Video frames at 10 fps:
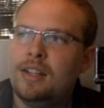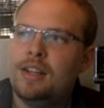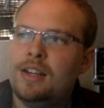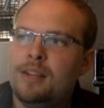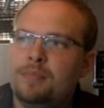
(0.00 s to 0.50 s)

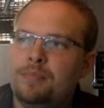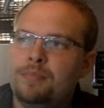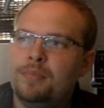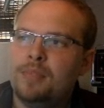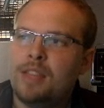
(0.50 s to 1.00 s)

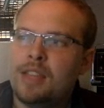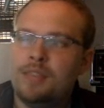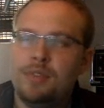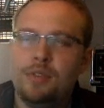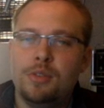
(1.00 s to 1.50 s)
Like
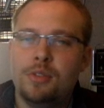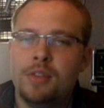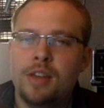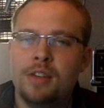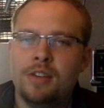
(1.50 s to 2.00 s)
if you do
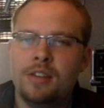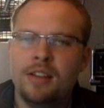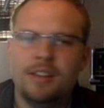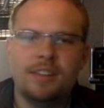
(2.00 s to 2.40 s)
300,